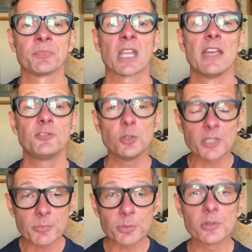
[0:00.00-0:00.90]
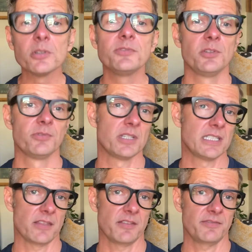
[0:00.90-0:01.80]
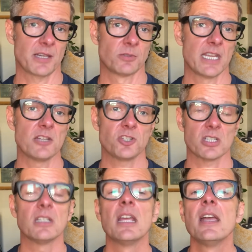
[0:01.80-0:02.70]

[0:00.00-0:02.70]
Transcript: If you can prove you've redone the foundation,